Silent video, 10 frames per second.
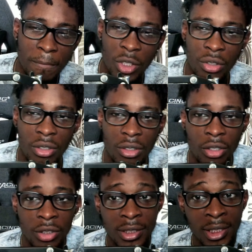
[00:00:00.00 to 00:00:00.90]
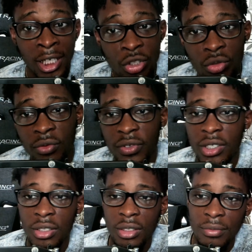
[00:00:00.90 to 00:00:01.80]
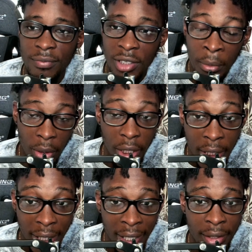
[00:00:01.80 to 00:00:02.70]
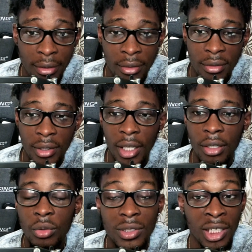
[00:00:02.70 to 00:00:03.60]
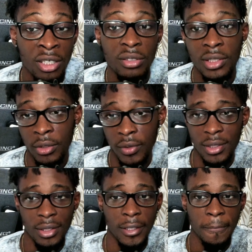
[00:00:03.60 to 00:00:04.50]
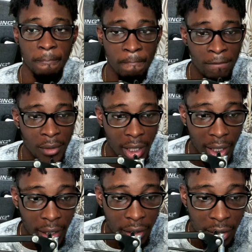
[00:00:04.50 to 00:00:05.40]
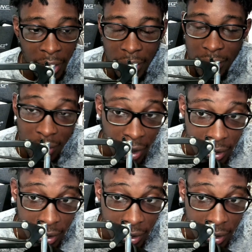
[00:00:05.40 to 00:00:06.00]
your schedule for somebody and they don't take you seriously. And guys,